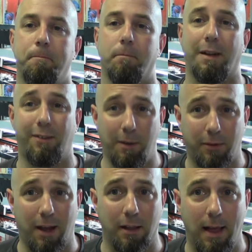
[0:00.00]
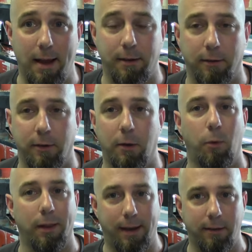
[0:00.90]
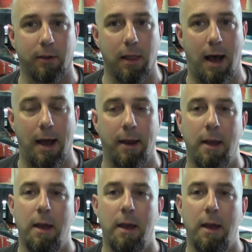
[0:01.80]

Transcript: That seems like a lot, doesn't it? Well, it is a lot,